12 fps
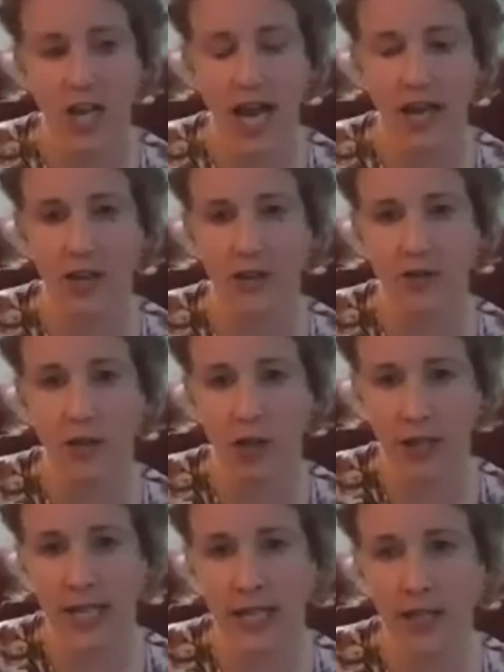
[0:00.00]
child
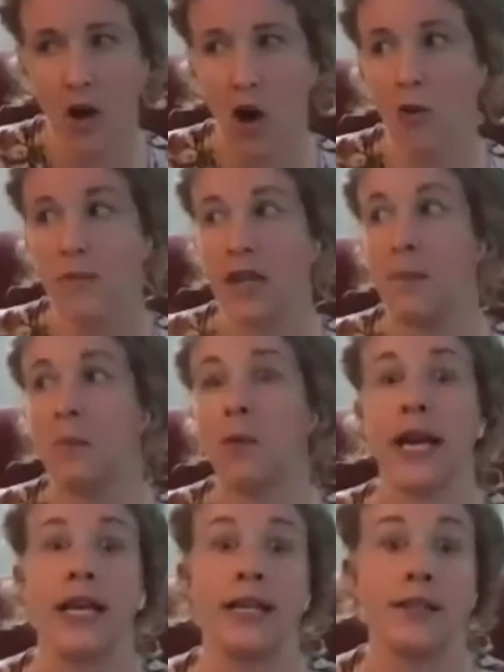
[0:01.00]
learning in the home and then
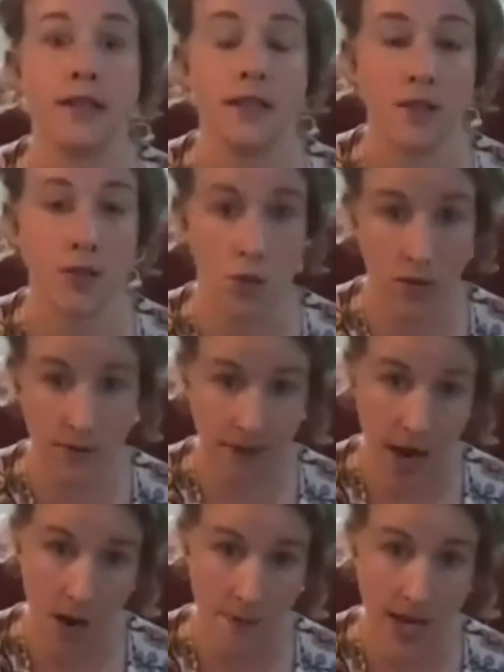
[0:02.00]
bringing into the school
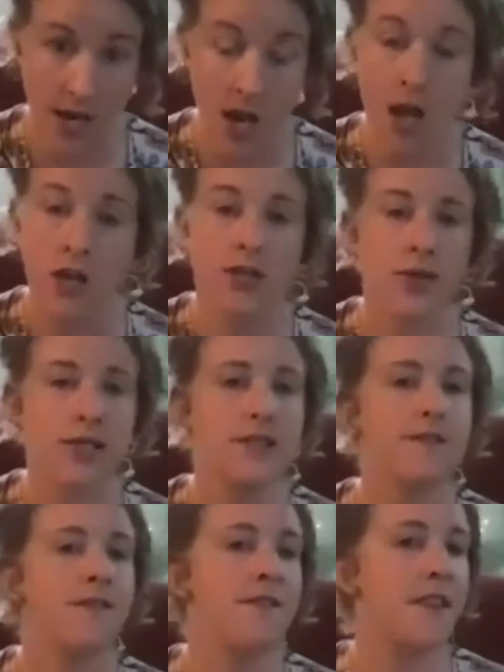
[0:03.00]
environment? So that's
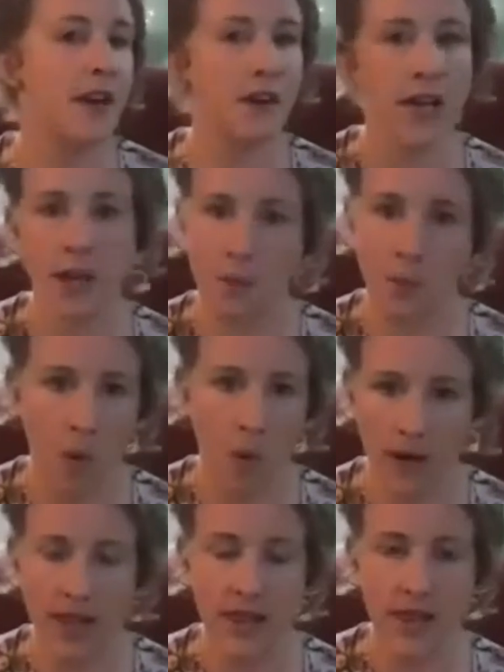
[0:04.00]
a very
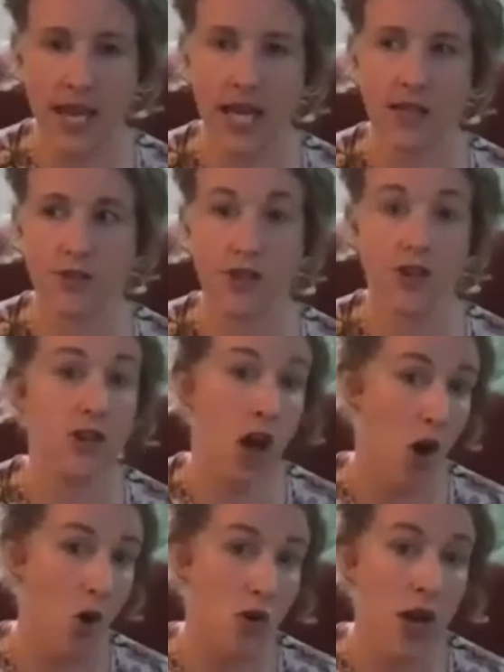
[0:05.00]
important thing to
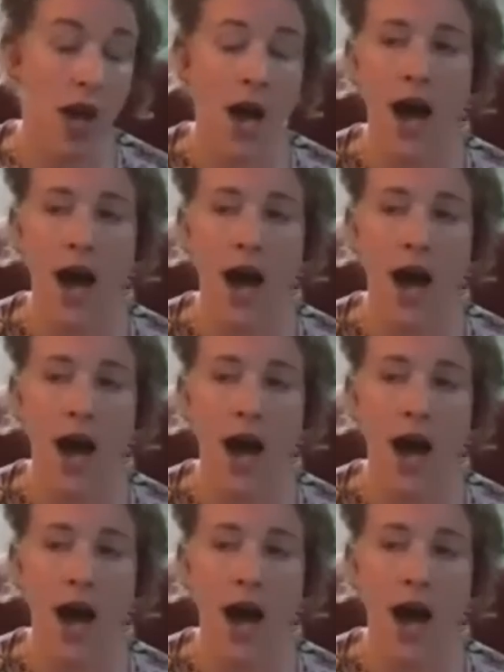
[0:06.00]
note,